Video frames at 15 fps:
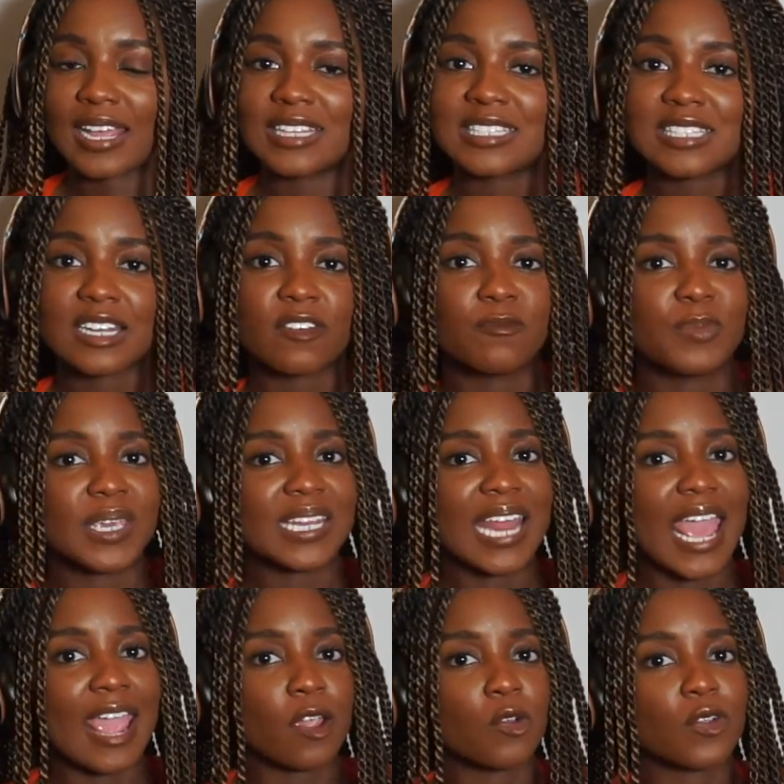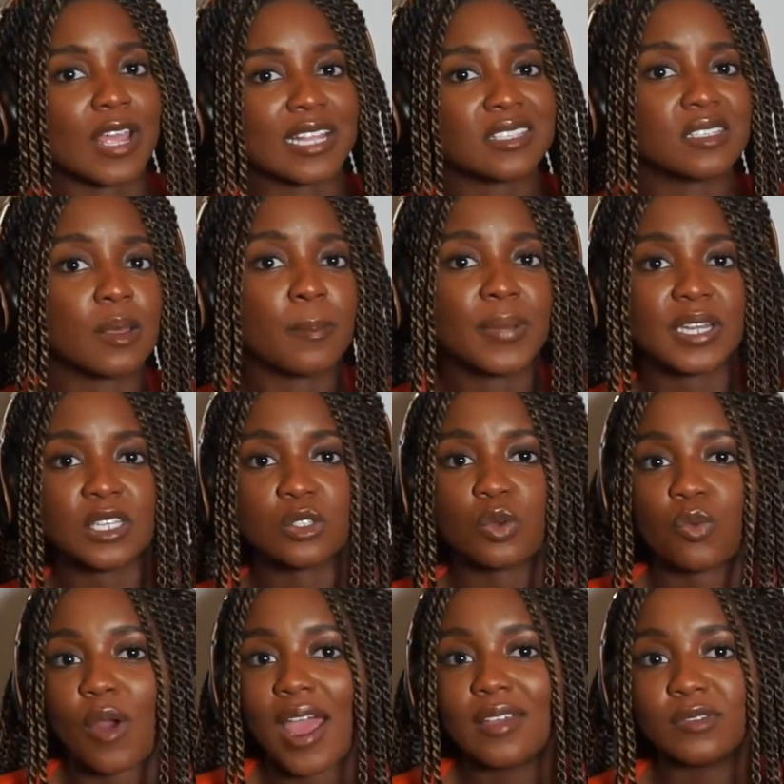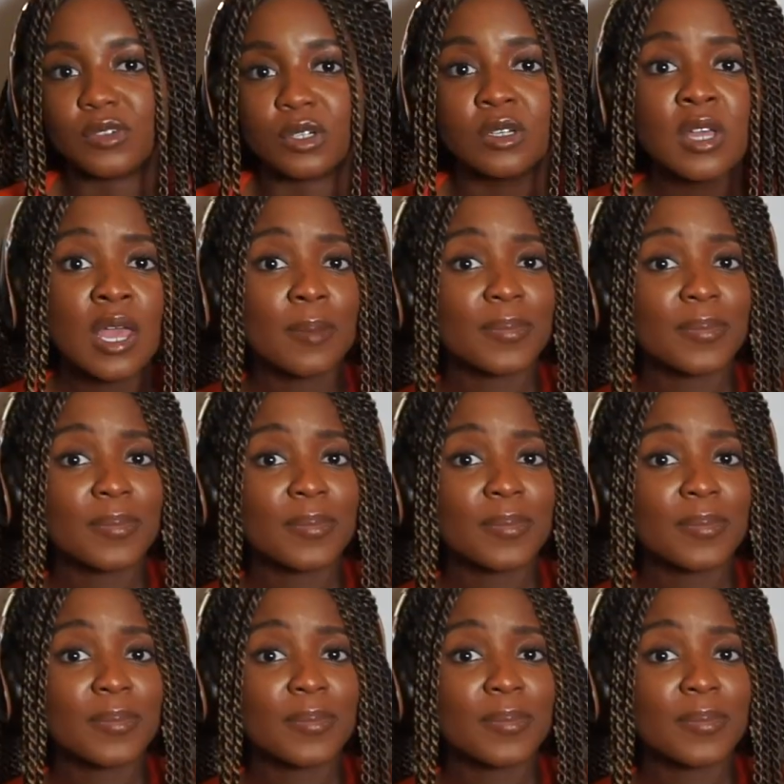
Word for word: instead of being angry at somebody's arrival?